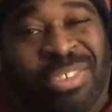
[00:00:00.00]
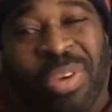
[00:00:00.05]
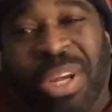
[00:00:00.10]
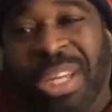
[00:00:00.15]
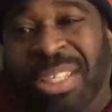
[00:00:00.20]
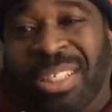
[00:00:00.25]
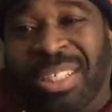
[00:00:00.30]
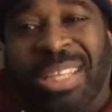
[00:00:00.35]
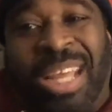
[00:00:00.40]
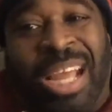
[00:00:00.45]

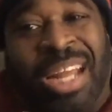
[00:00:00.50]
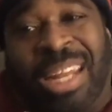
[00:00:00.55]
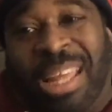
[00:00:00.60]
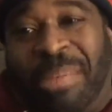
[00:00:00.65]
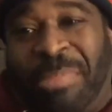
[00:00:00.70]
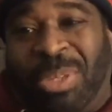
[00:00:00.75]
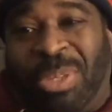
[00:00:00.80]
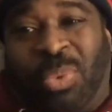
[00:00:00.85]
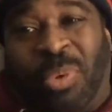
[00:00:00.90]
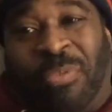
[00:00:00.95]
crazy
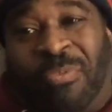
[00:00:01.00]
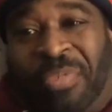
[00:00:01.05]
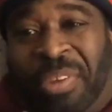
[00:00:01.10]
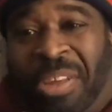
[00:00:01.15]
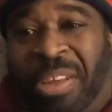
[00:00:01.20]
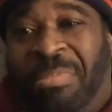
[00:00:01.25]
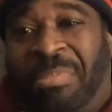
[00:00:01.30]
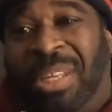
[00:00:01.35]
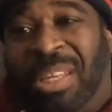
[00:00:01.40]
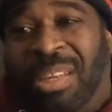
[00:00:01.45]
dynamics with
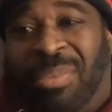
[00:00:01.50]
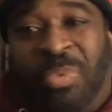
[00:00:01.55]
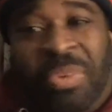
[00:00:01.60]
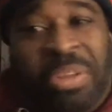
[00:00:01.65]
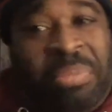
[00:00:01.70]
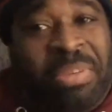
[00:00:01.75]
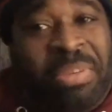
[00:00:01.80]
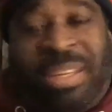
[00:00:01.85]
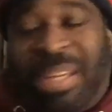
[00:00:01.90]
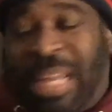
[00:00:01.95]
family and women.